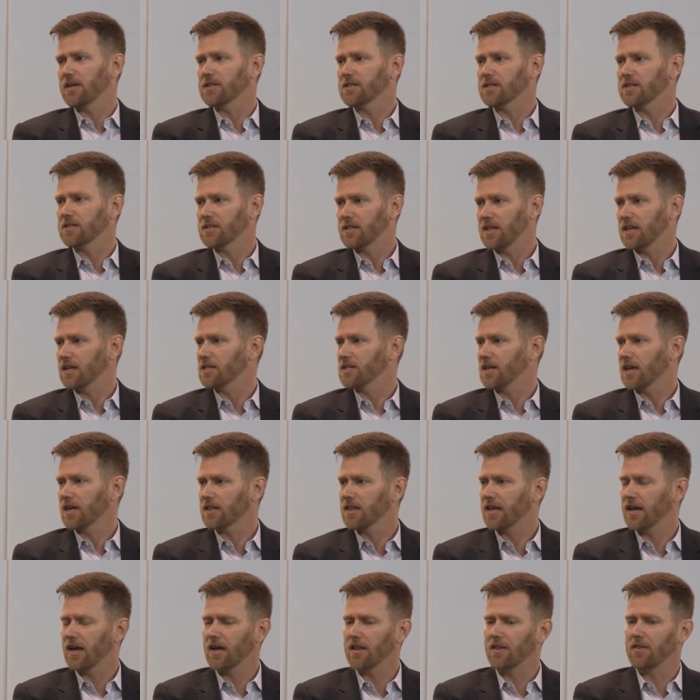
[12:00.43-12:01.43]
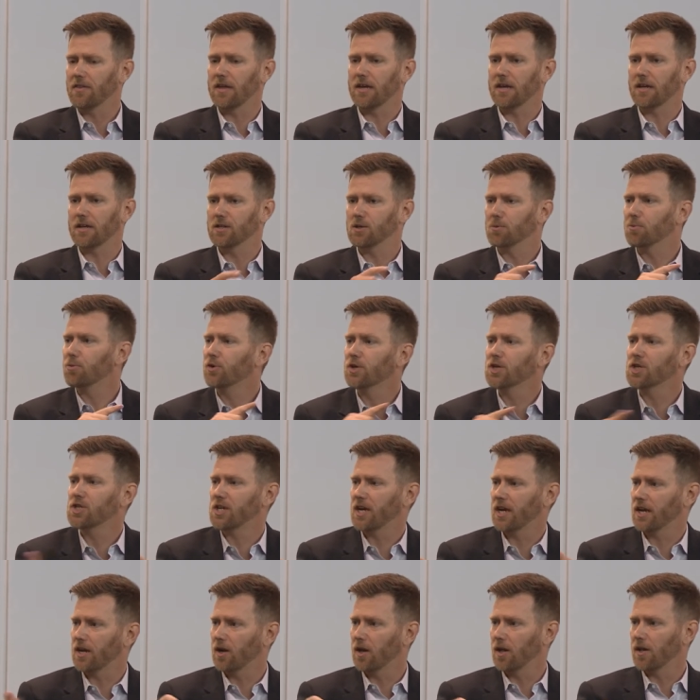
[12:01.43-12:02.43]
things yeah. things like that. They
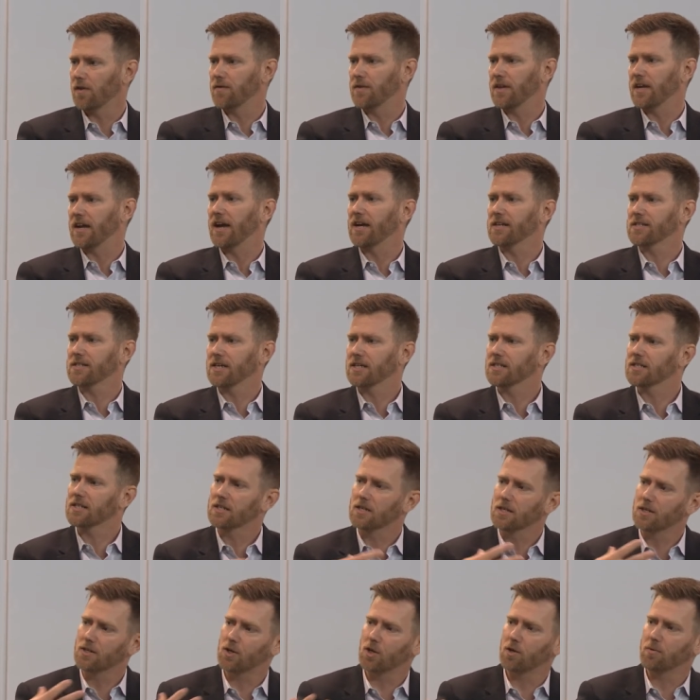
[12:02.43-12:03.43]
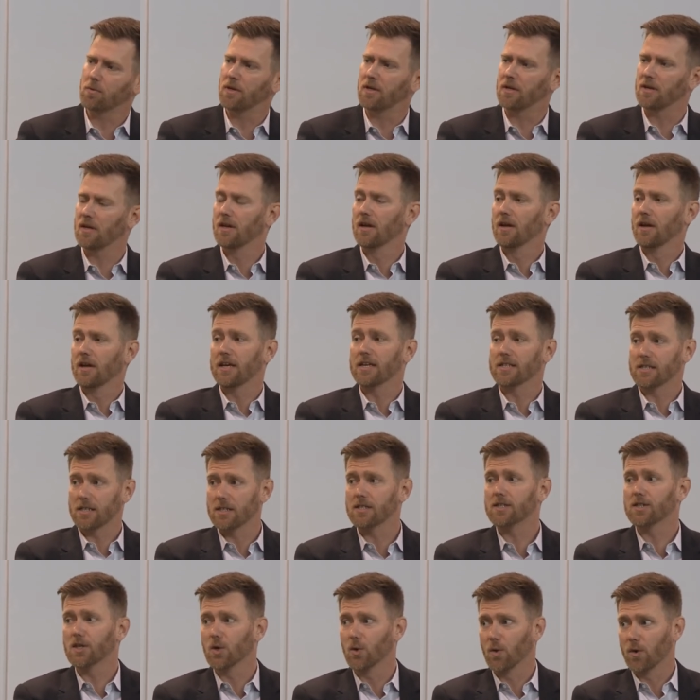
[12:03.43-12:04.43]
depreciate all of the assets and determine is
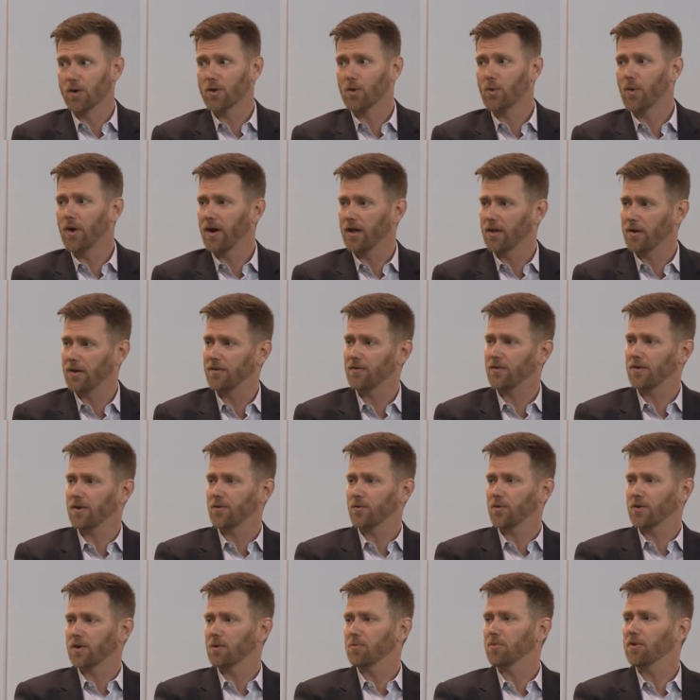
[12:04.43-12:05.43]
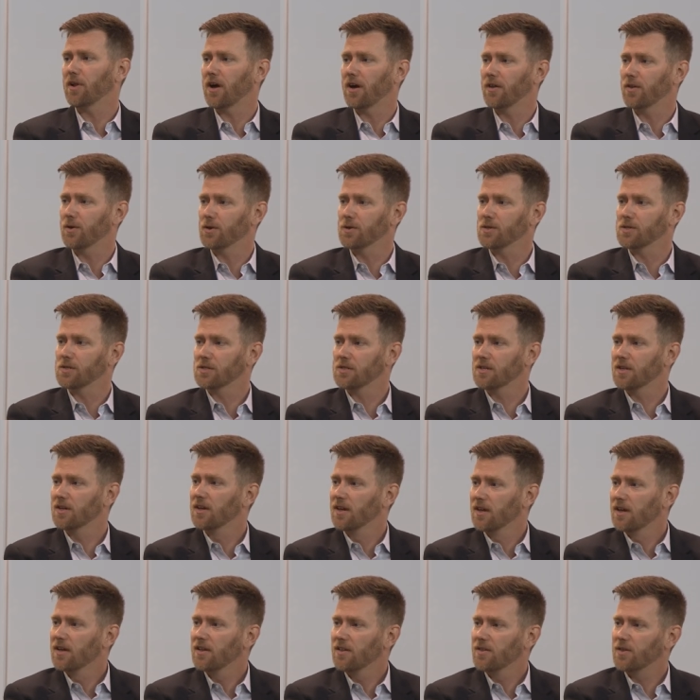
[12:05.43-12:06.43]
it still worthwhile if, if we apply those
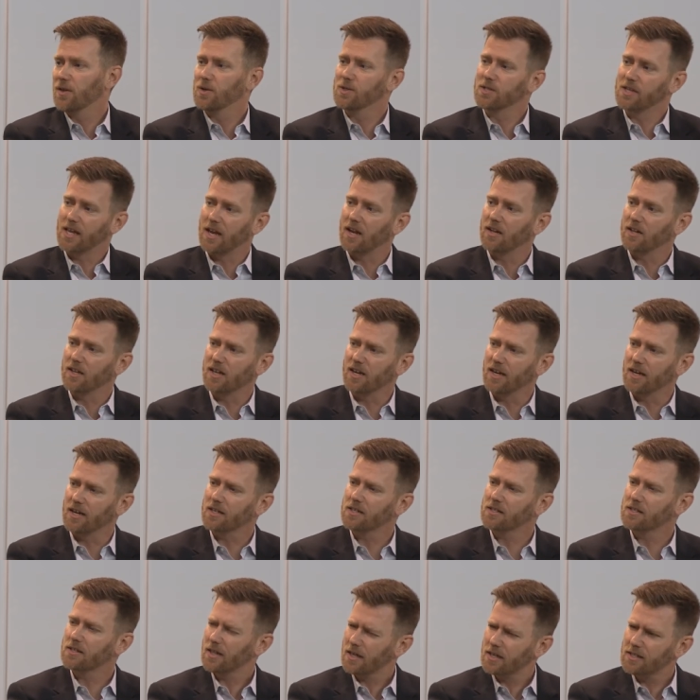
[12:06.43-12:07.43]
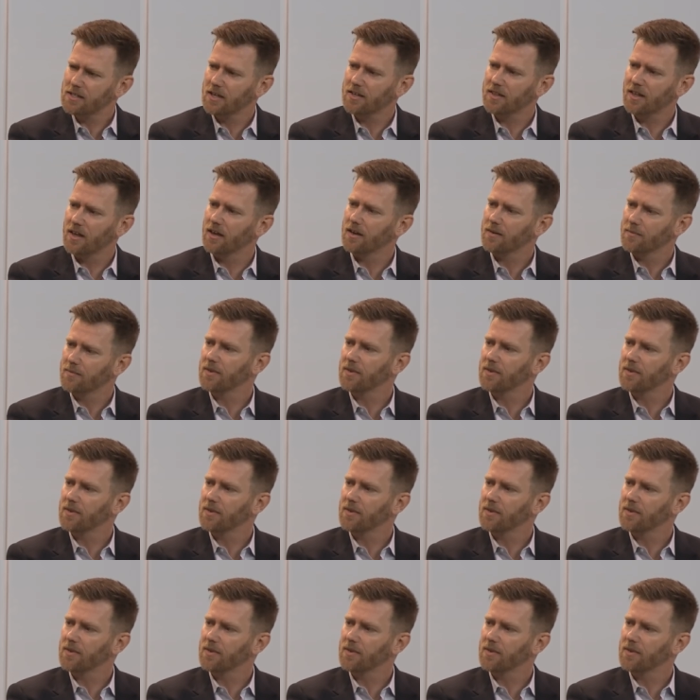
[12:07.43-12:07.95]
those analytics, yeah, things so, like that.